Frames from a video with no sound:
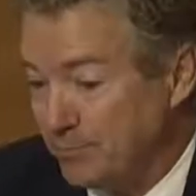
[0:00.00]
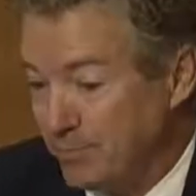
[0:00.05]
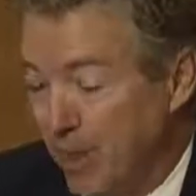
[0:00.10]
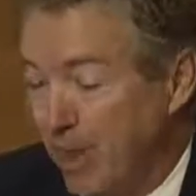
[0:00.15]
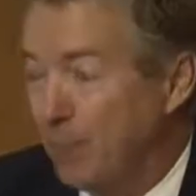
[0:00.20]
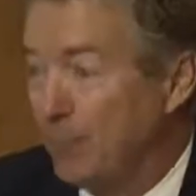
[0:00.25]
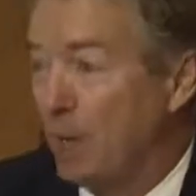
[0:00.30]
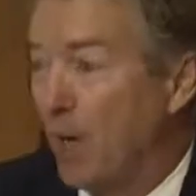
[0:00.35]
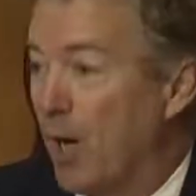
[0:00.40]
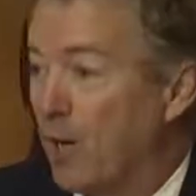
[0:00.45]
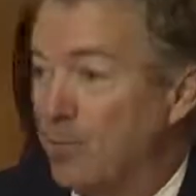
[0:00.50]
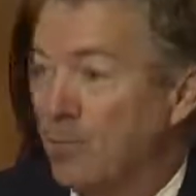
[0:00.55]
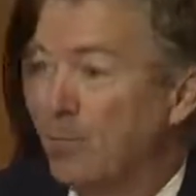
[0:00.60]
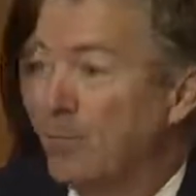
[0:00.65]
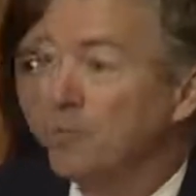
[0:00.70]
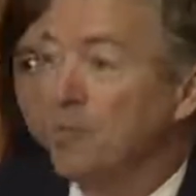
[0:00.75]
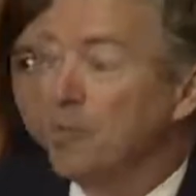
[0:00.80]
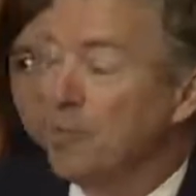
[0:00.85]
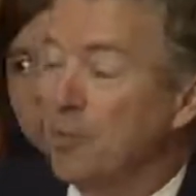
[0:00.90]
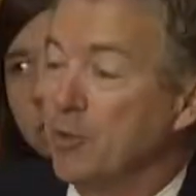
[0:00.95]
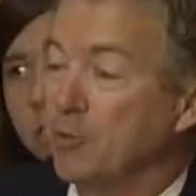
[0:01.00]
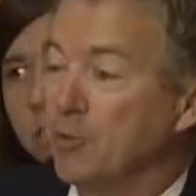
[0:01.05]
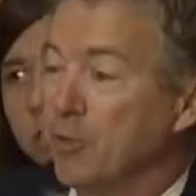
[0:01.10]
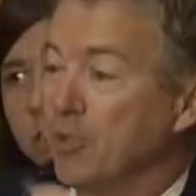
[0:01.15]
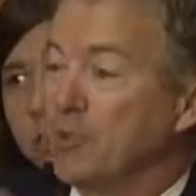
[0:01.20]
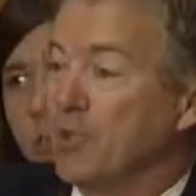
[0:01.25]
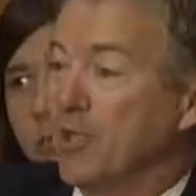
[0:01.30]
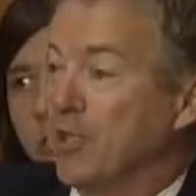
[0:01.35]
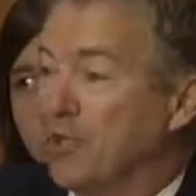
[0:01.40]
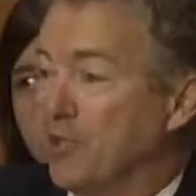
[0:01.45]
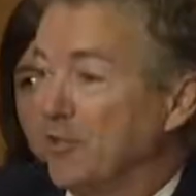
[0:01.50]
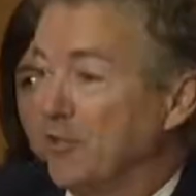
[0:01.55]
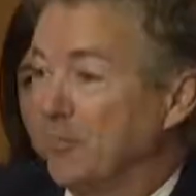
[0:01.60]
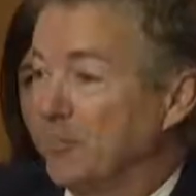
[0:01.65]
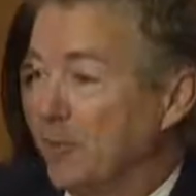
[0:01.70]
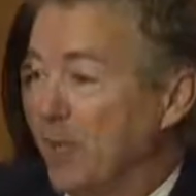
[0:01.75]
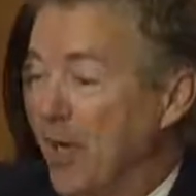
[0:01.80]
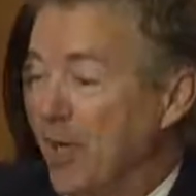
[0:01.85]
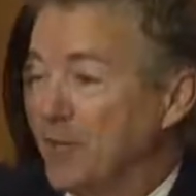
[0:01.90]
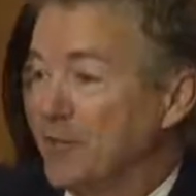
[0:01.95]
My problem, the
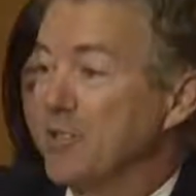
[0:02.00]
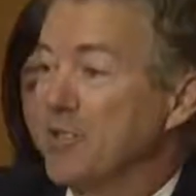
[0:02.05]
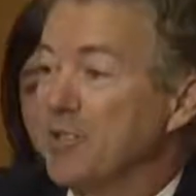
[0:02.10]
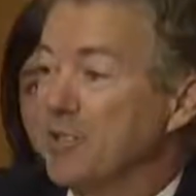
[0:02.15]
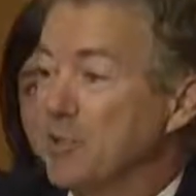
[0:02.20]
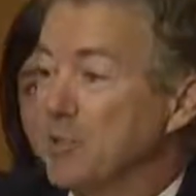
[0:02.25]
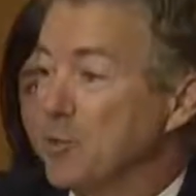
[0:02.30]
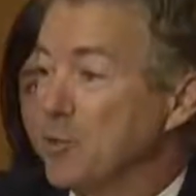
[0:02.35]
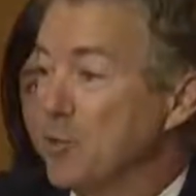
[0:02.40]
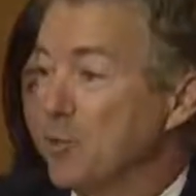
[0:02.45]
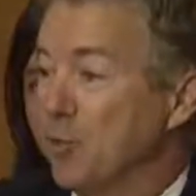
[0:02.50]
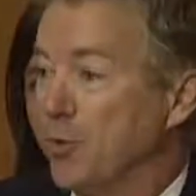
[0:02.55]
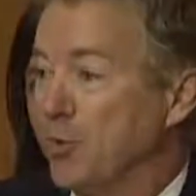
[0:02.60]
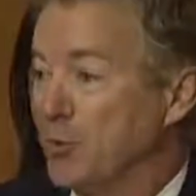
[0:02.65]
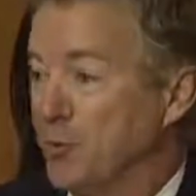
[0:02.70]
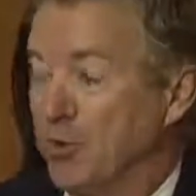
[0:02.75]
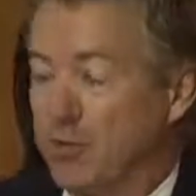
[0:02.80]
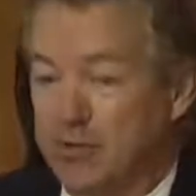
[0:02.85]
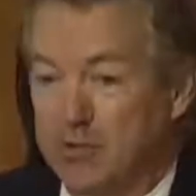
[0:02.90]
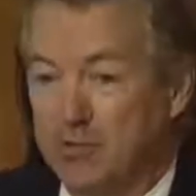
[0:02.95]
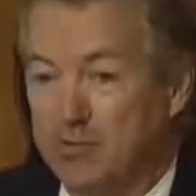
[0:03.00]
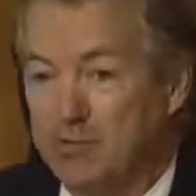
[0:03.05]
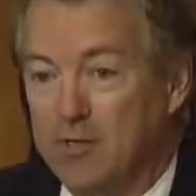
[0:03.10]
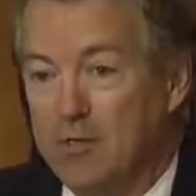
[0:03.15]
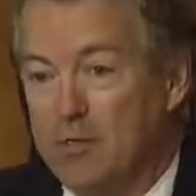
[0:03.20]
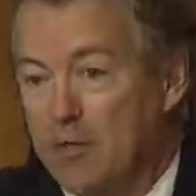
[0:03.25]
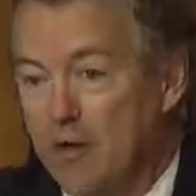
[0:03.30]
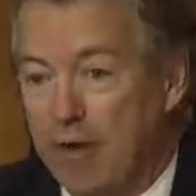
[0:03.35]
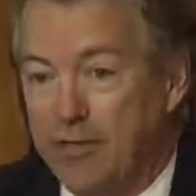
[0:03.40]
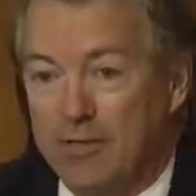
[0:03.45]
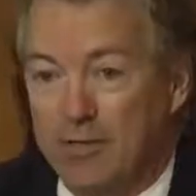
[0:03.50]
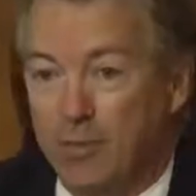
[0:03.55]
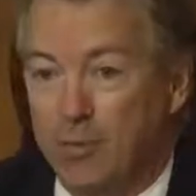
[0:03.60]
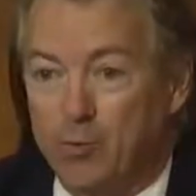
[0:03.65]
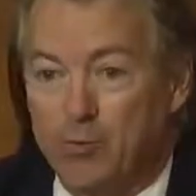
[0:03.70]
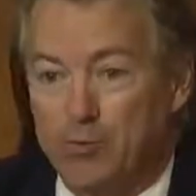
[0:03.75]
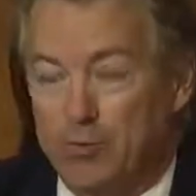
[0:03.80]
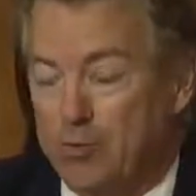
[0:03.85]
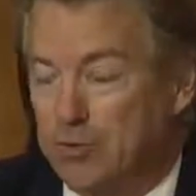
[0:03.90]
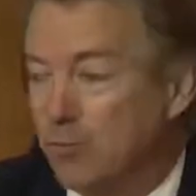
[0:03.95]
executive branch thinks it's too restrictive. I
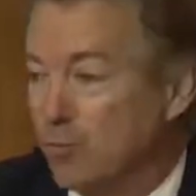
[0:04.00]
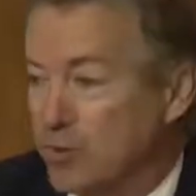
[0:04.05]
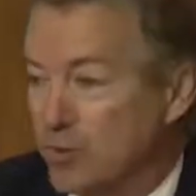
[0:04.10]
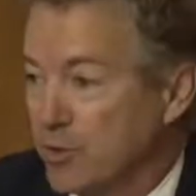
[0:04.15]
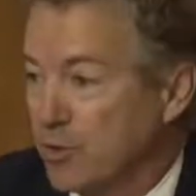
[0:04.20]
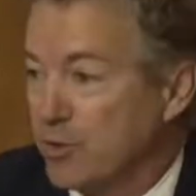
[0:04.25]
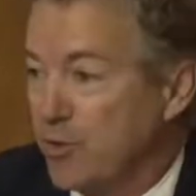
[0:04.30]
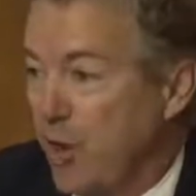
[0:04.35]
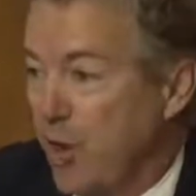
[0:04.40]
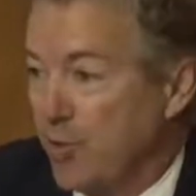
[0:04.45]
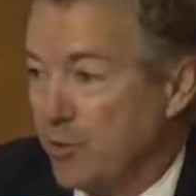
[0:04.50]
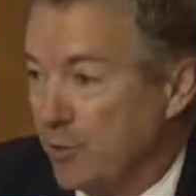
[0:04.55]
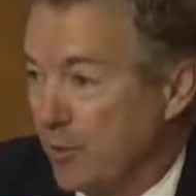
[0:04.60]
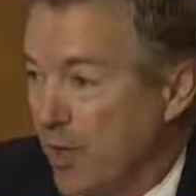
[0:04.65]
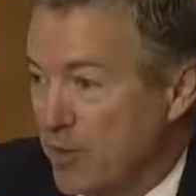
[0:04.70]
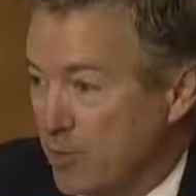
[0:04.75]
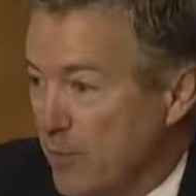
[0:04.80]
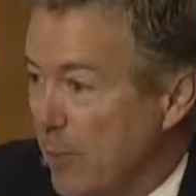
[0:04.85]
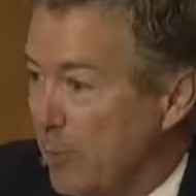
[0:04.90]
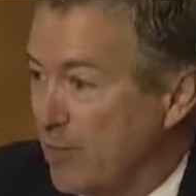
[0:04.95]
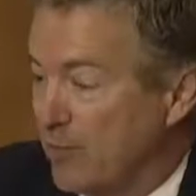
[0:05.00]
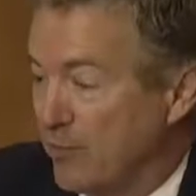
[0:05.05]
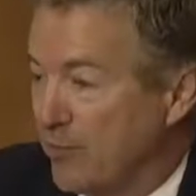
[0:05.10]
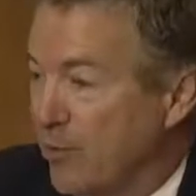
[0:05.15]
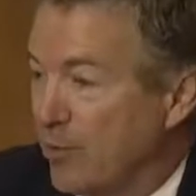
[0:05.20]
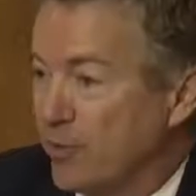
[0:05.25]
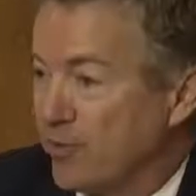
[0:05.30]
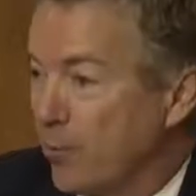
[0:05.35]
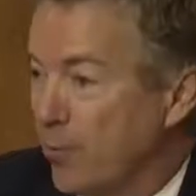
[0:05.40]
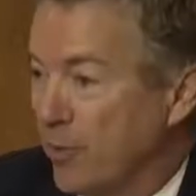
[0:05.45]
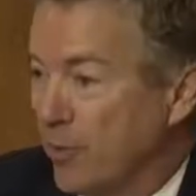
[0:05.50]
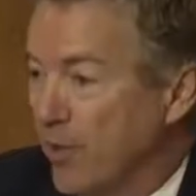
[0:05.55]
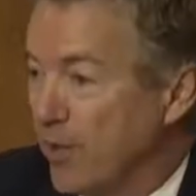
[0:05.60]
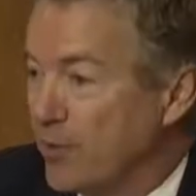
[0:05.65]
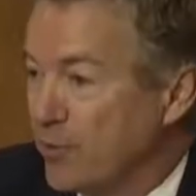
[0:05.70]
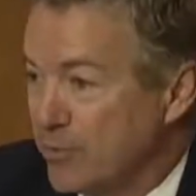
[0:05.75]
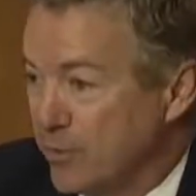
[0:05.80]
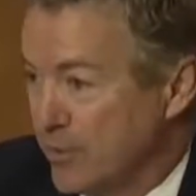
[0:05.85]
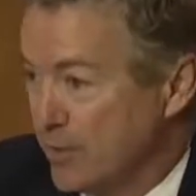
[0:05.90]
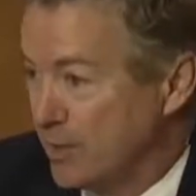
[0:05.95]
think we'll still authorize war in 34
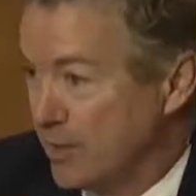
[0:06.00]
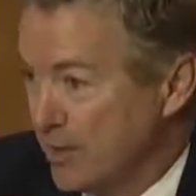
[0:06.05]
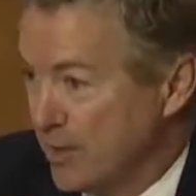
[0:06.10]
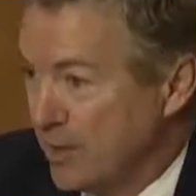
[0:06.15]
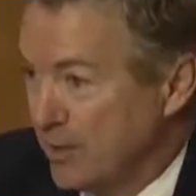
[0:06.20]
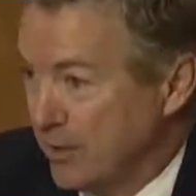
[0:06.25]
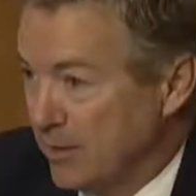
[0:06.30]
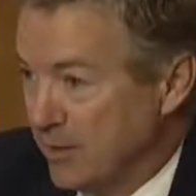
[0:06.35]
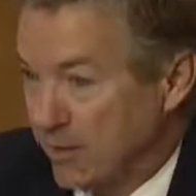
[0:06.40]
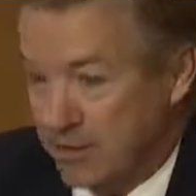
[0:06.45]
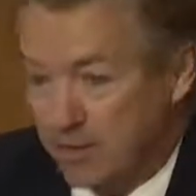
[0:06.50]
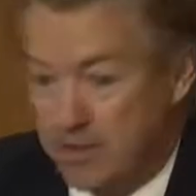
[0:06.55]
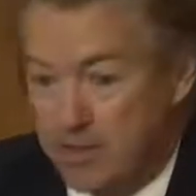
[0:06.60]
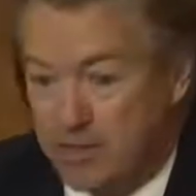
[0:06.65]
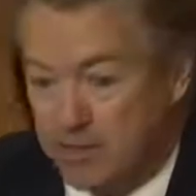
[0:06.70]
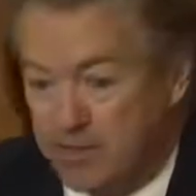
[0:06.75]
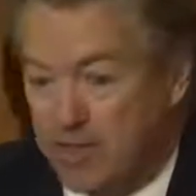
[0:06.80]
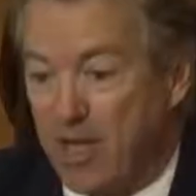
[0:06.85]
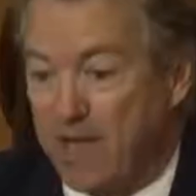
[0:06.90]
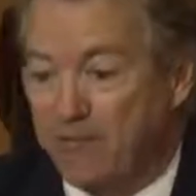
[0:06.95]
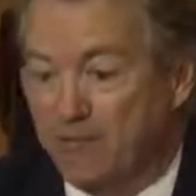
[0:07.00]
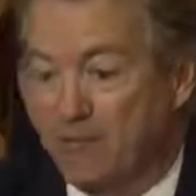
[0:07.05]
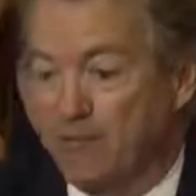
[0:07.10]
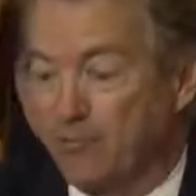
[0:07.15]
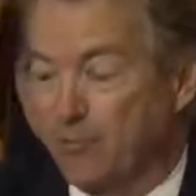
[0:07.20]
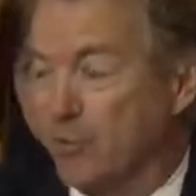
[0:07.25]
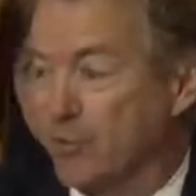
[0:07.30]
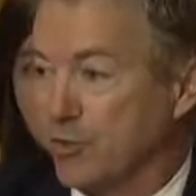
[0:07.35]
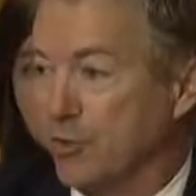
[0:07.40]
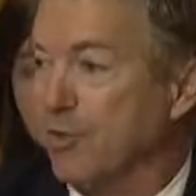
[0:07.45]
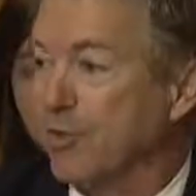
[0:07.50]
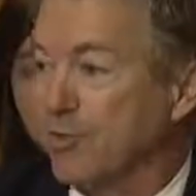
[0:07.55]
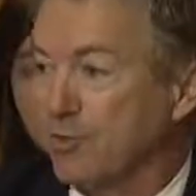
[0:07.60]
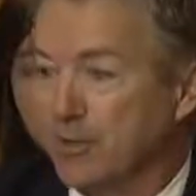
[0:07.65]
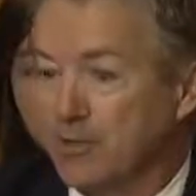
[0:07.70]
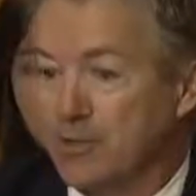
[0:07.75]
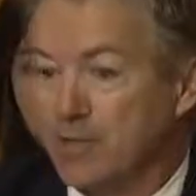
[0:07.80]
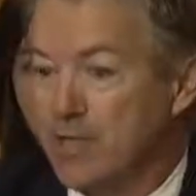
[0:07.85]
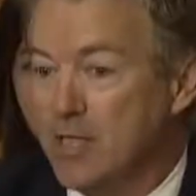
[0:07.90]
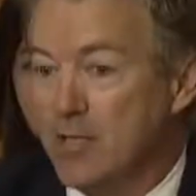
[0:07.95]
countries, at least 7 for
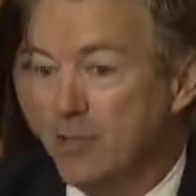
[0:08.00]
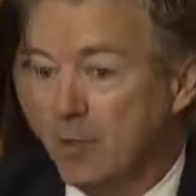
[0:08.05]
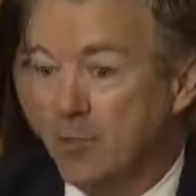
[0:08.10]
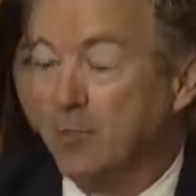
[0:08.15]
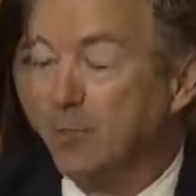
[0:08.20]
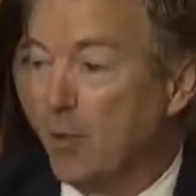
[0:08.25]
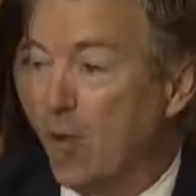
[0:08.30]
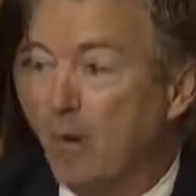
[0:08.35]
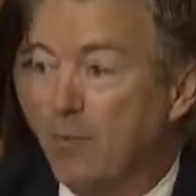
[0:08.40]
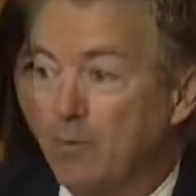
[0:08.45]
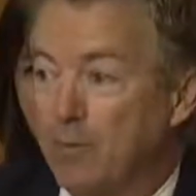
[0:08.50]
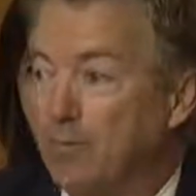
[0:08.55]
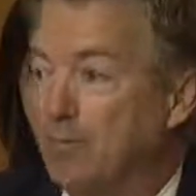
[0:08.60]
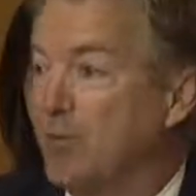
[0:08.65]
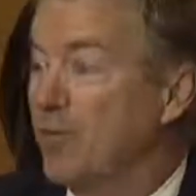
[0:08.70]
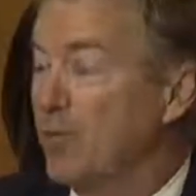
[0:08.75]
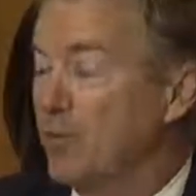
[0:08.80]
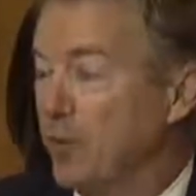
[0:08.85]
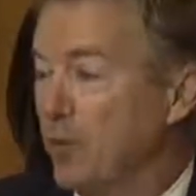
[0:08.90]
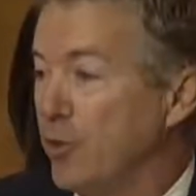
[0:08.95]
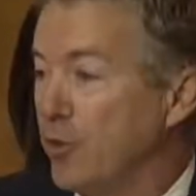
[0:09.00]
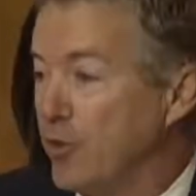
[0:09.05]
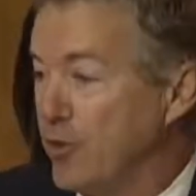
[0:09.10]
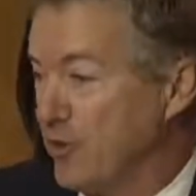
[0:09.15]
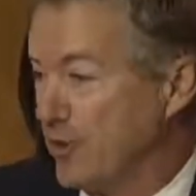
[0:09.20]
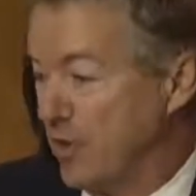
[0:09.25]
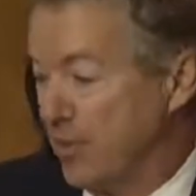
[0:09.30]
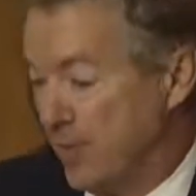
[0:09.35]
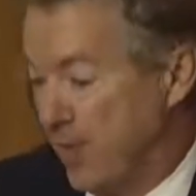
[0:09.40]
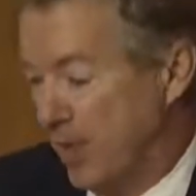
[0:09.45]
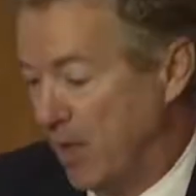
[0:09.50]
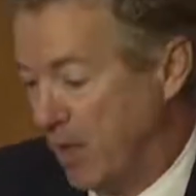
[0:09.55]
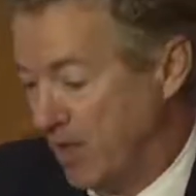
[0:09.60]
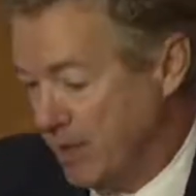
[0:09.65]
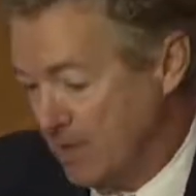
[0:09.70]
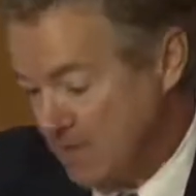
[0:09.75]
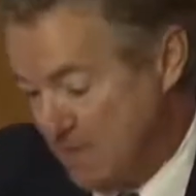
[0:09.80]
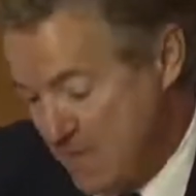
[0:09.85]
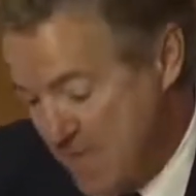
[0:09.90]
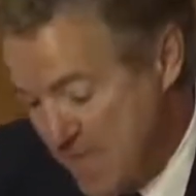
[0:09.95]
certain, but probably 30 some odd.